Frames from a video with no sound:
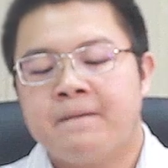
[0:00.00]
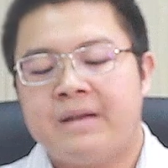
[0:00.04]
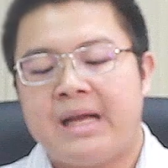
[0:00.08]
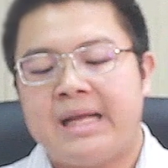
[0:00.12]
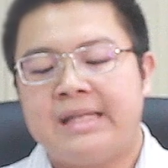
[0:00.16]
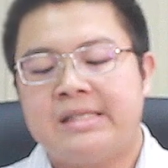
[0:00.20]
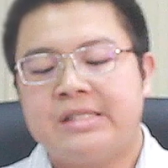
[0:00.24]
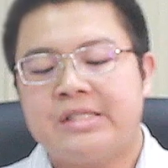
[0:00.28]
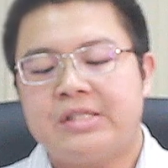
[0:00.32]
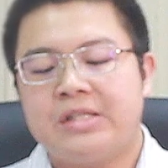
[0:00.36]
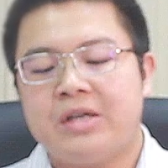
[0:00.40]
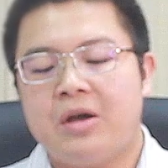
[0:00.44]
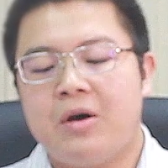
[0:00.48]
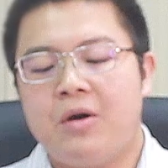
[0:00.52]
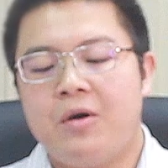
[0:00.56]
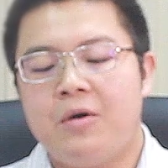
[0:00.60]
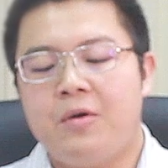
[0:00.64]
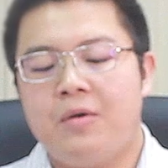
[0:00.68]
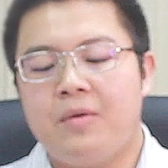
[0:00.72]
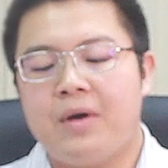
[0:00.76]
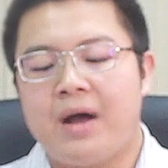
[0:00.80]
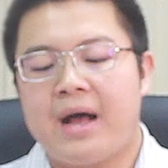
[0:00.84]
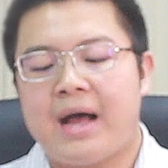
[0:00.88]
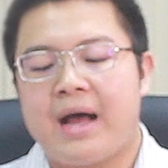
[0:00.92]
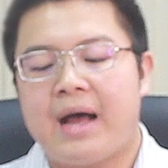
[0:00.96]
And
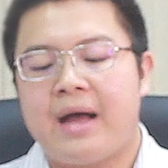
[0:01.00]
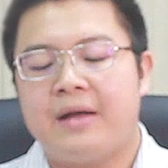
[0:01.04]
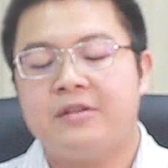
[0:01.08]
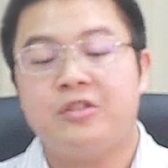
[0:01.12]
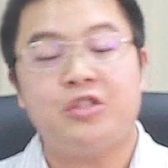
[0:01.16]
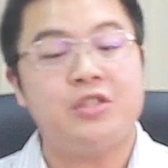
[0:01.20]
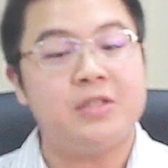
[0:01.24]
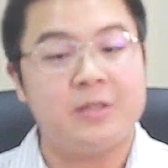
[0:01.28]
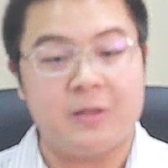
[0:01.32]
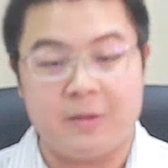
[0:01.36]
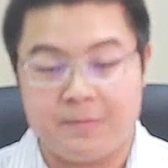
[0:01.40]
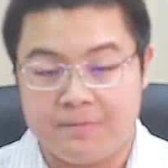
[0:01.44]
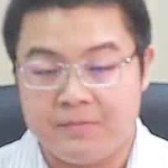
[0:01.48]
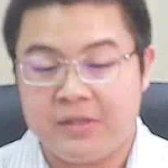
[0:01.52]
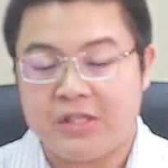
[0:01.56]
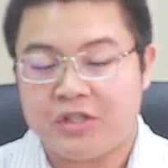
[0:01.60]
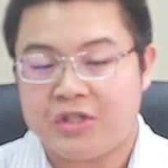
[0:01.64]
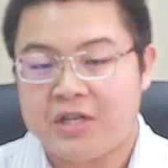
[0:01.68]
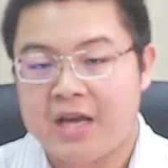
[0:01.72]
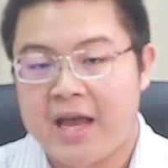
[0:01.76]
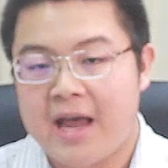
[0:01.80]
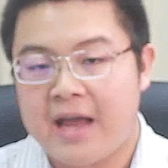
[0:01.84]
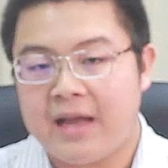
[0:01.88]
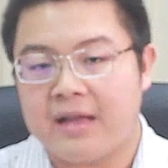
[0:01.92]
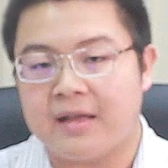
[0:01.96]
so Miss
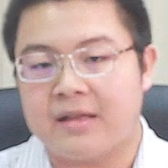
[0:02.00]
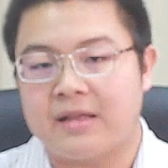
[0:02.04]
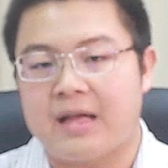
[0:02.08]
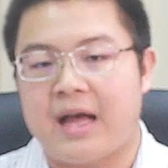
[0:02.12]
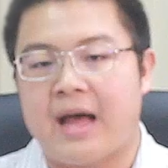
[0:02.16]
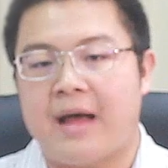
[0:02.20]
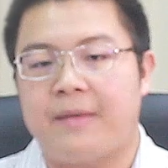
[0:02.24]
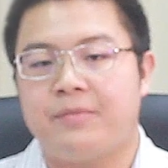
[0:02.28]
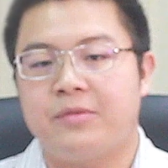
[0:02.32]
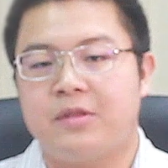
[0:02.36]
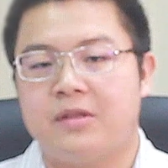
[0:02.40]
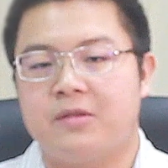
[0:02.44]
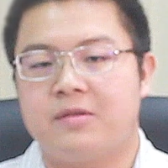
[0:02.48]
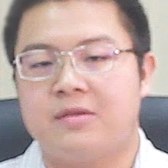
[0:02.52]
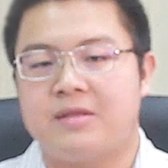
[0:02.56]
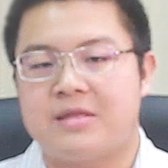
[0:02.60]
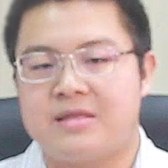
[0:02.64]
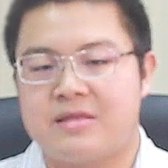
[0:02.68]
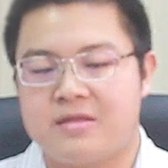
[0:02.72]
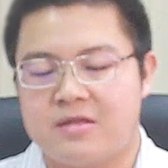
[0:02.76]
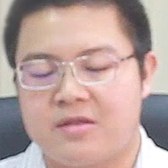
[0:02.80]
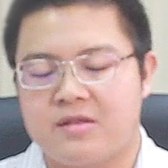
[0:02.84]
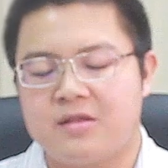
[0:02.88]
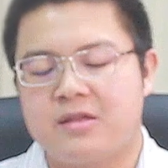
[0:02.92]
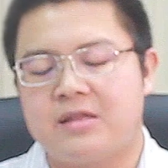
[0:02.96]
Chang,
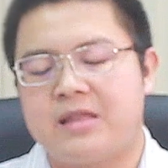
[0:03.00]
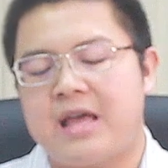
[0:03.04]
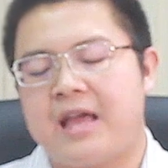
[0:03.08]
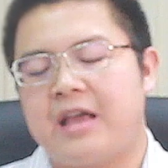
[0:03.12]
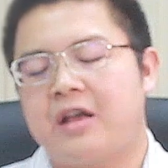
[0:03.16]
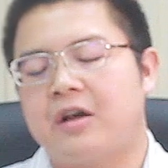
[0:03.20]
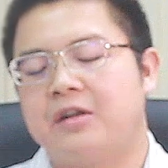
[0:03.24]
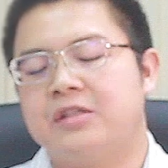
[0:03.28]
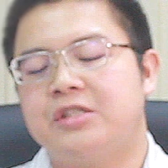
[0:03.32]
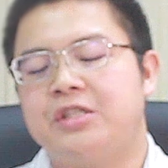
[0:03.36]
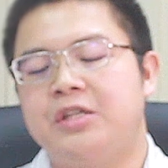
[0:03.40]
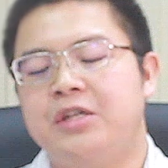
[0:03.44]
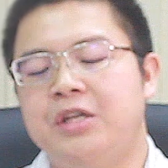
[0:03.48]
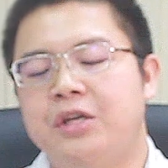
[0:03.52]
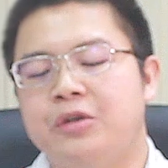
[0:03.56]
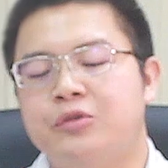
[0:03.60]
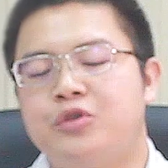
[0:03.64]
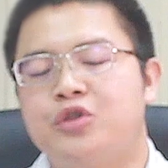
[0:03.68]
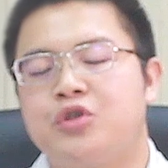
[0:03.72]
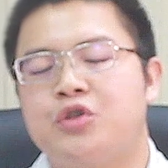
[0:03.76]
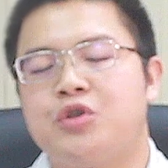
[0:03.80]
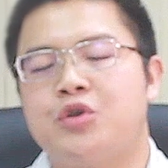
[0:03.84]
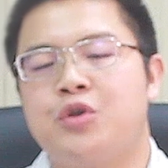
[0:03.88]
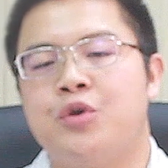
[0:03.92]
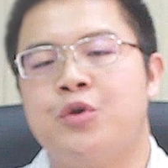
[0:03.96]
they continue
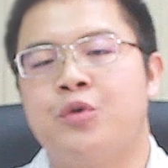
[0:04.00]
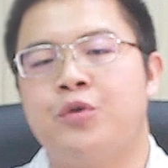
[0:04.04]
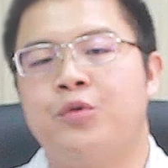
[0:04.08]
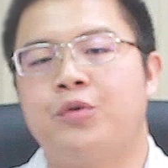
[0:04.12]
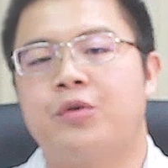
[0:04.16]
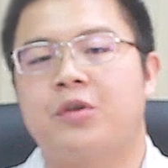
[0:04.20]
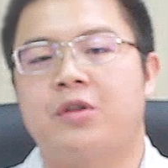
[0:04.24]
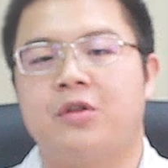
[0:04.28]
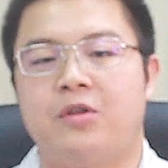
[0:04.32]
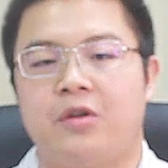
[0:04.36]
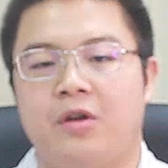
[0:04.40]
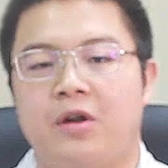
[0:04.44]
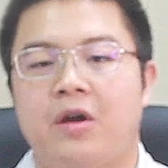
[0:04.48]
to